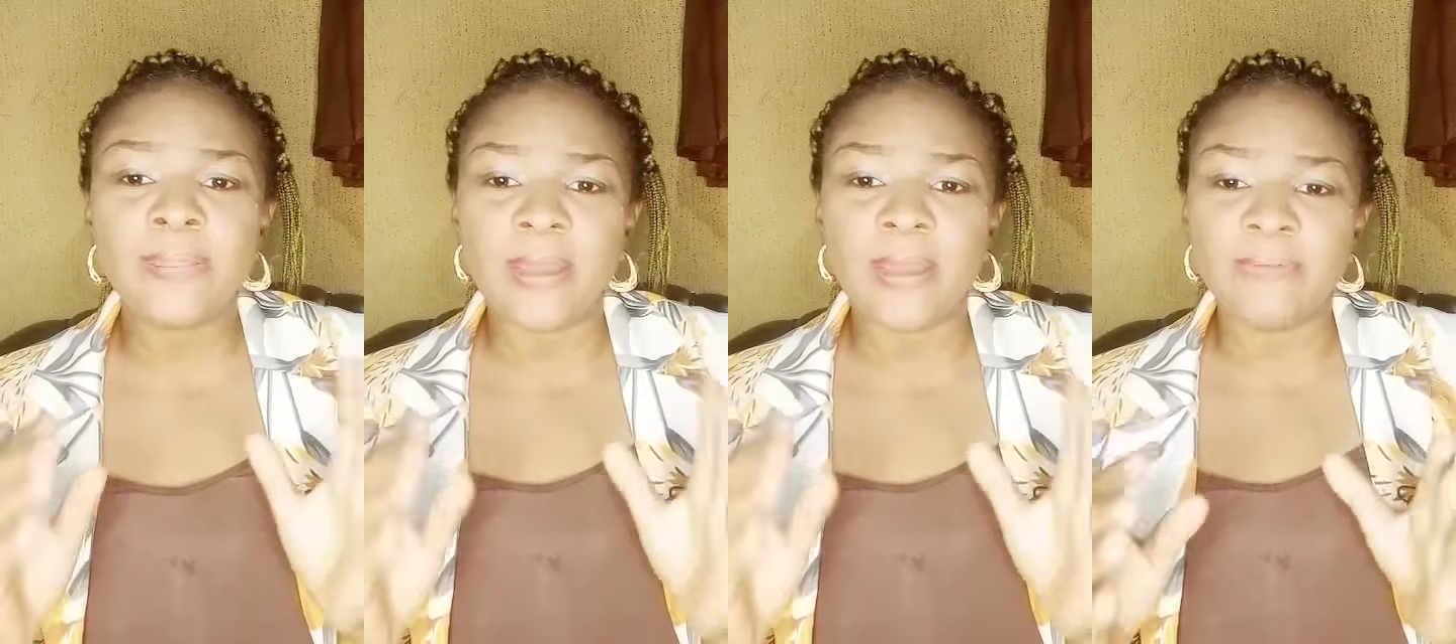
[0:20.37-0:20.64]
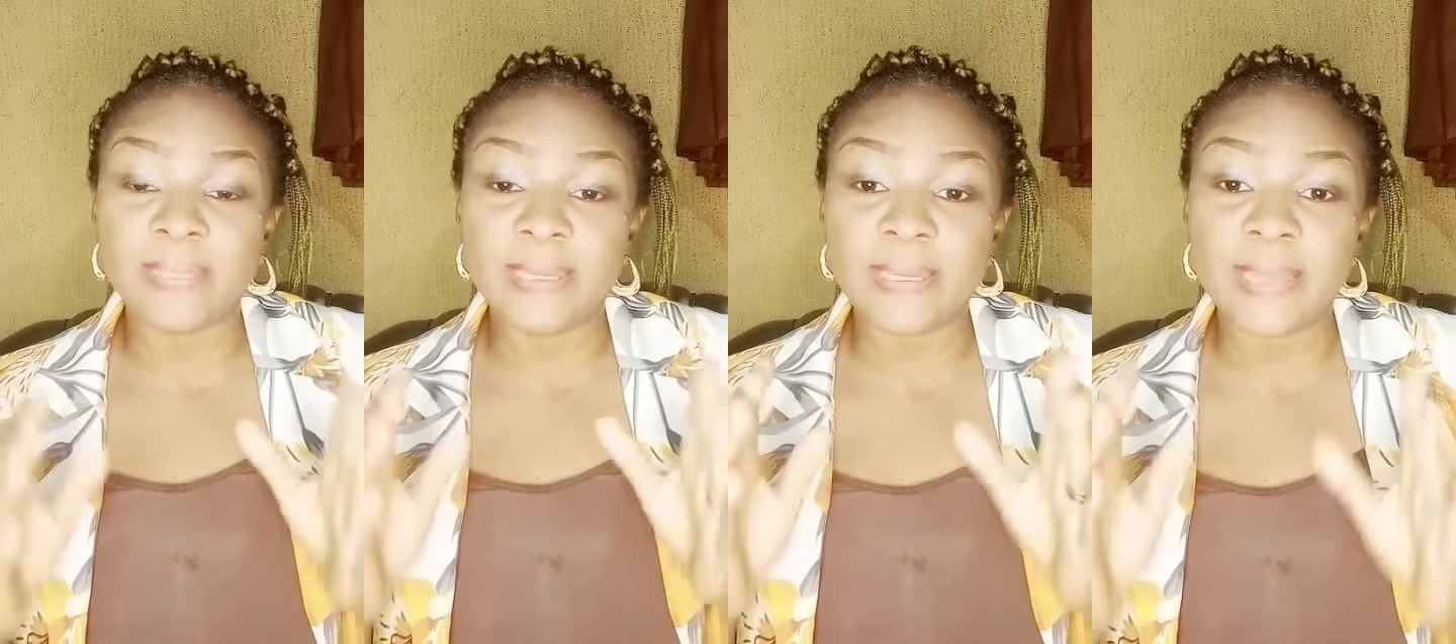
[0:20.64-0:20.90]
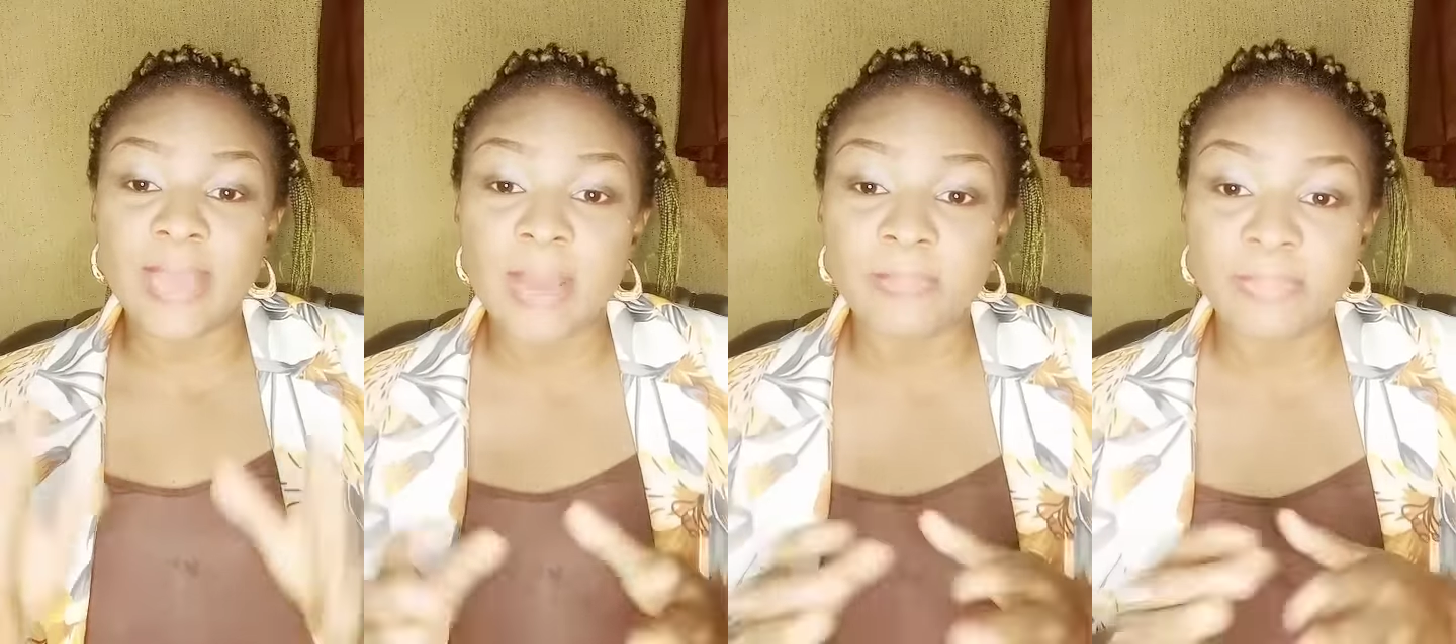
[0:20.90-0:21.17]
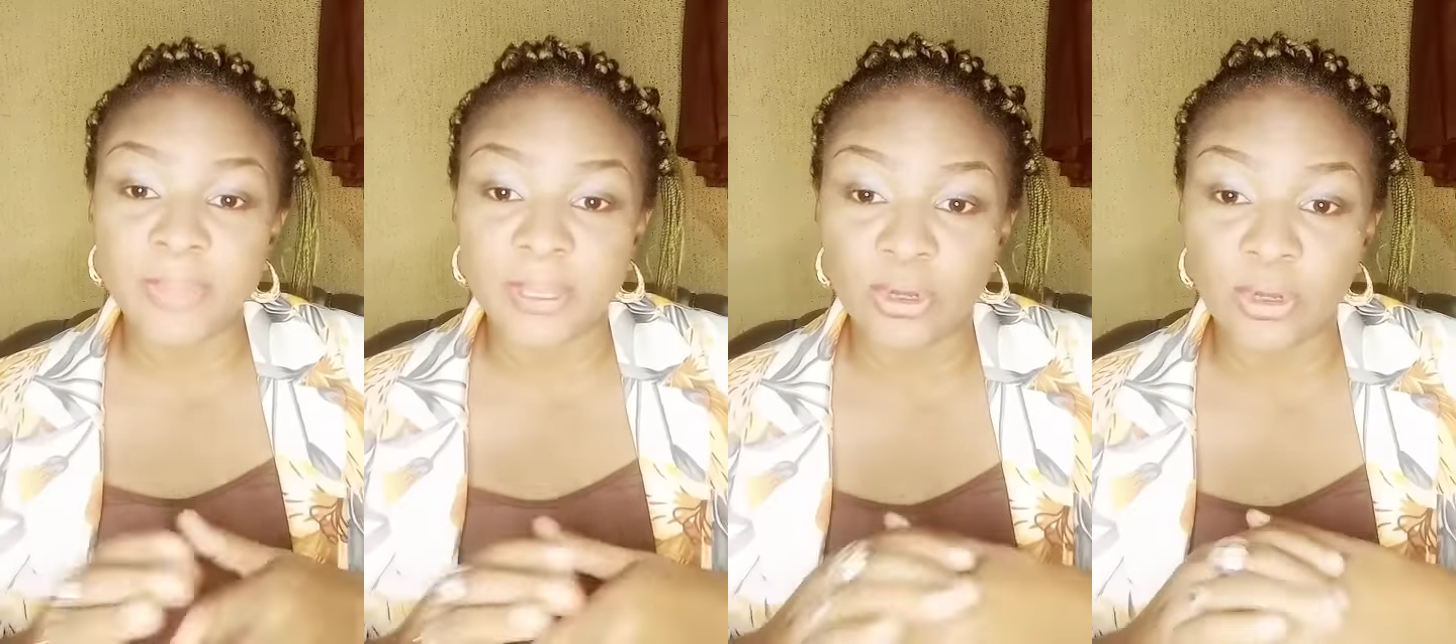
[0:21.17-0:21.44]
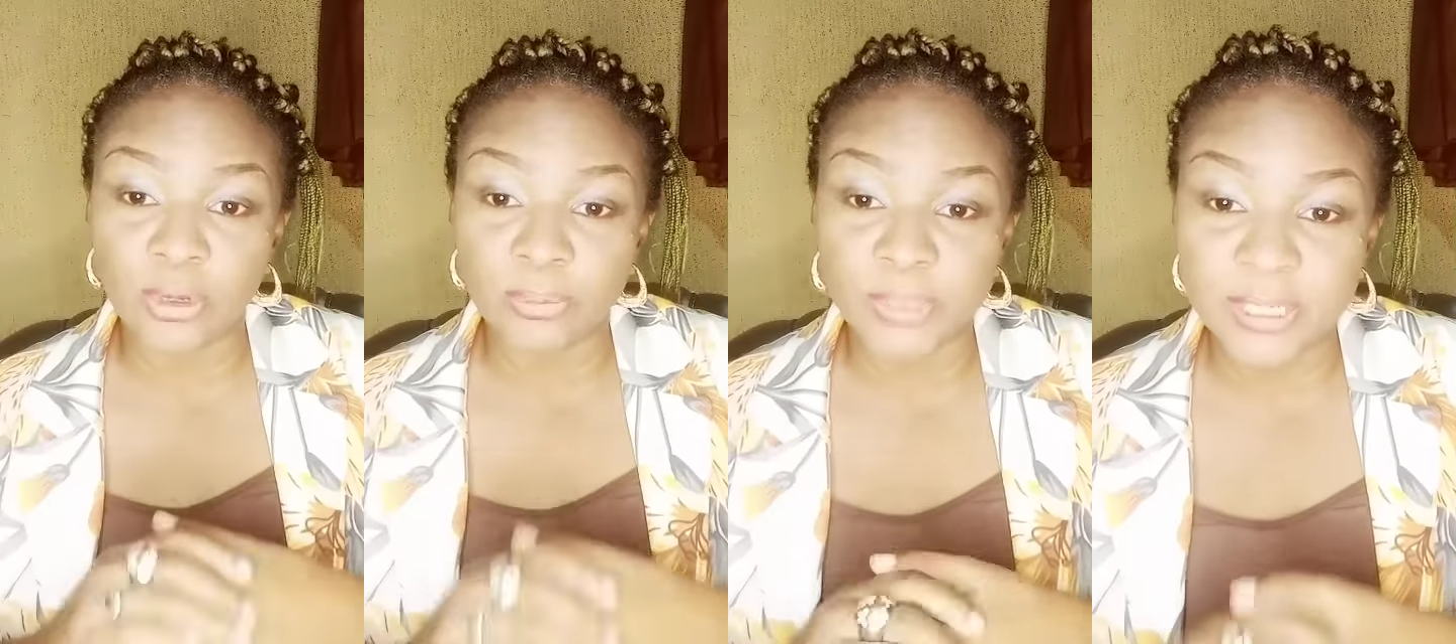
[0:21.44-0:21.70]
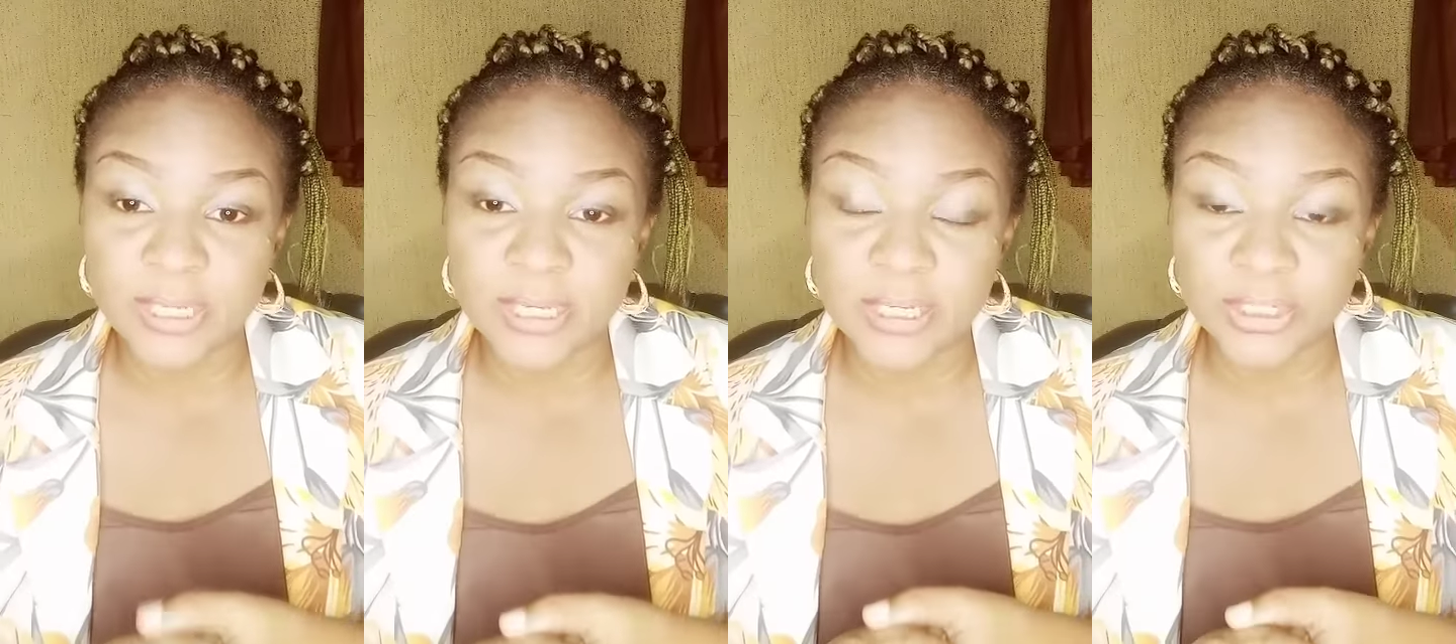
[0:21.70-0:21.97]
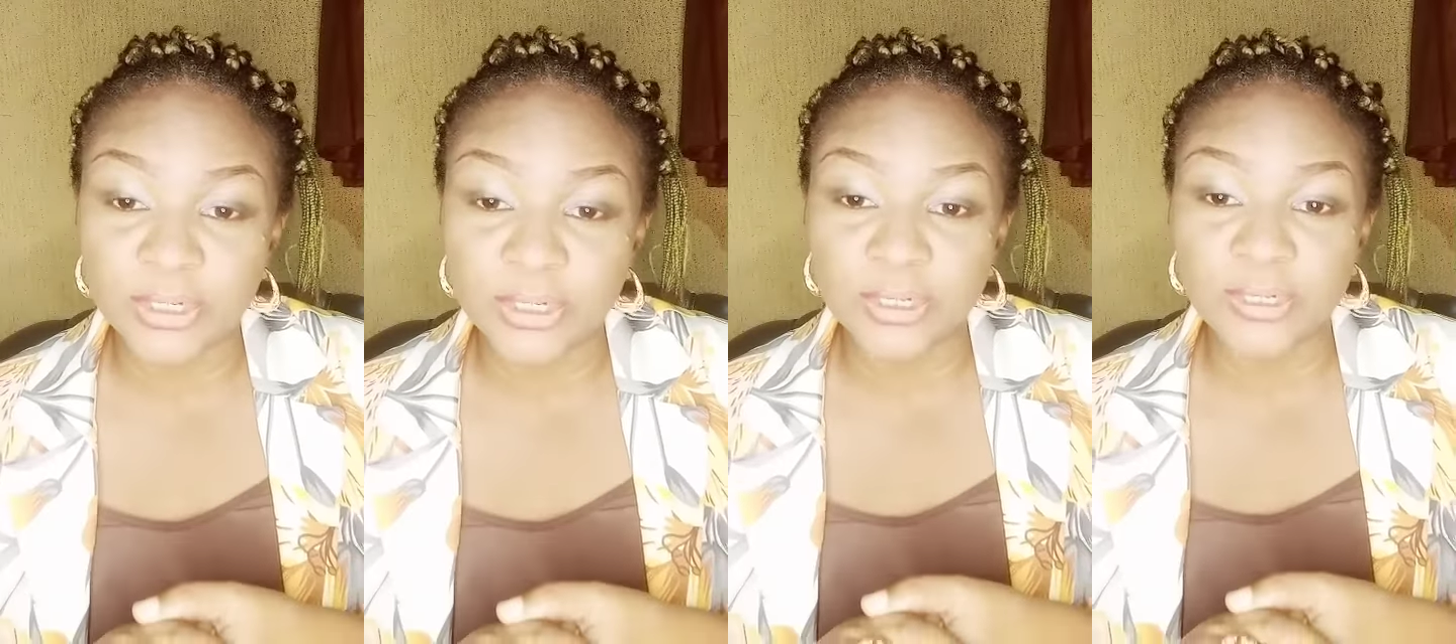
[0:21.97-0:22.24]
gap in communication,